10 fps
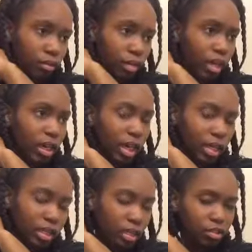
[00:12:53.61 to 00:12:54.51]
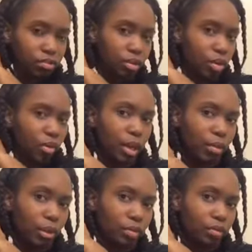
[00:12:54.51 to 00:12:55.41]
realize that, you know, they
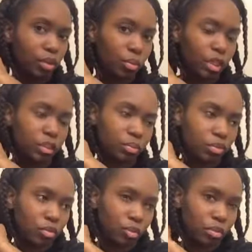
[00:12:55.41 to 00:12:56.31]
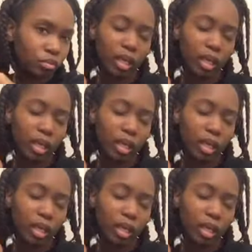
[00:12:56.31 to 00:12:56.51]
worth so much more.